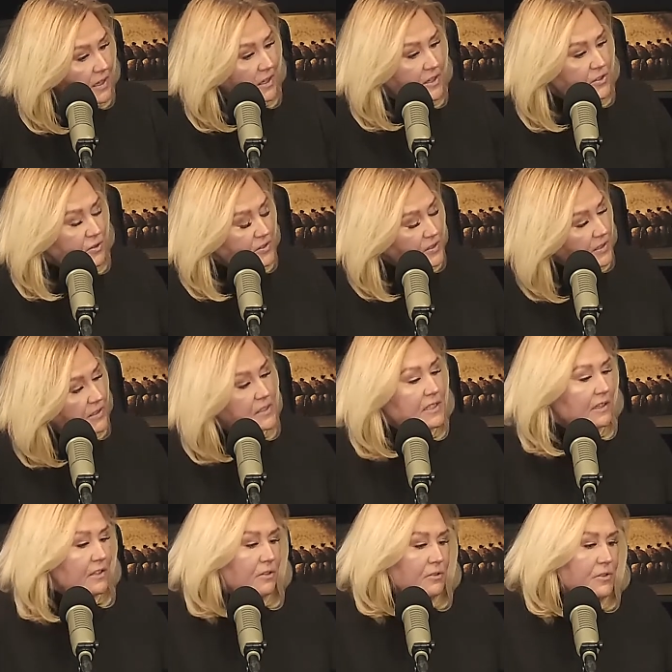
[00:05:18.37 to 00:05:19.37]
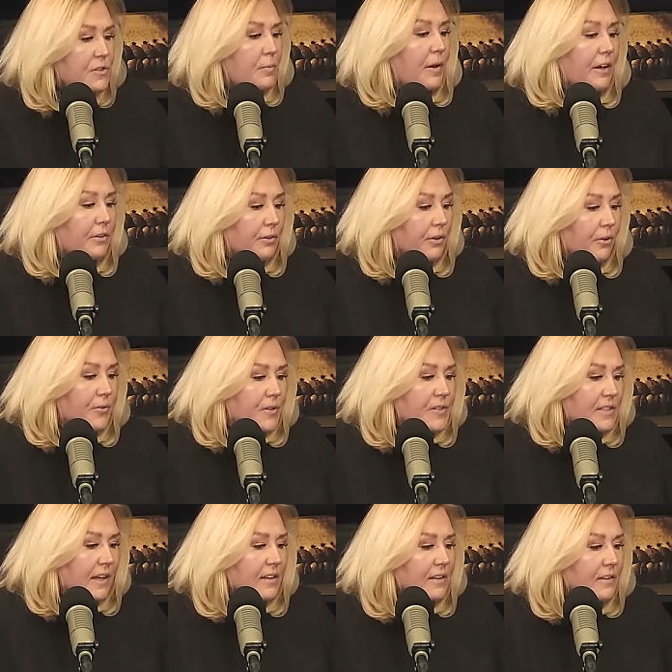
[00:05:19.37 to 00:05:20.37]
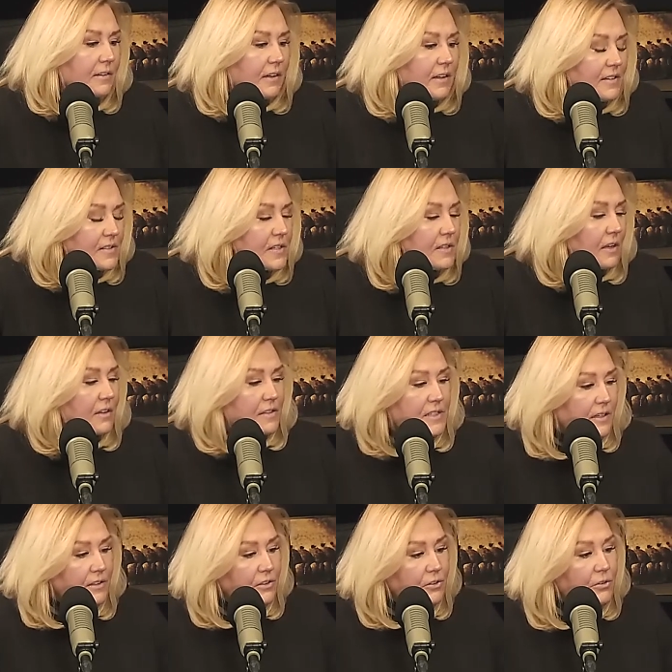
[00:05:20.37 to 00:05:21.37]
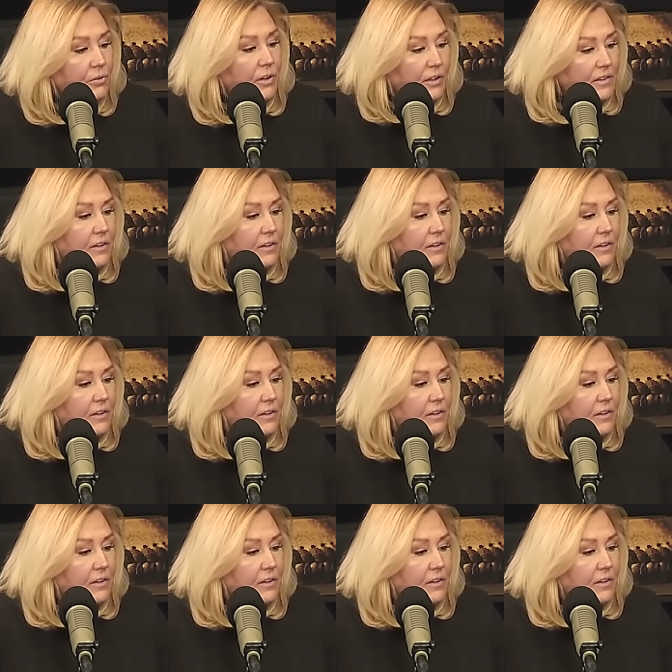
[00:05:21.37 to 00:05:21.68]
So it's continued smart growth. The second is continued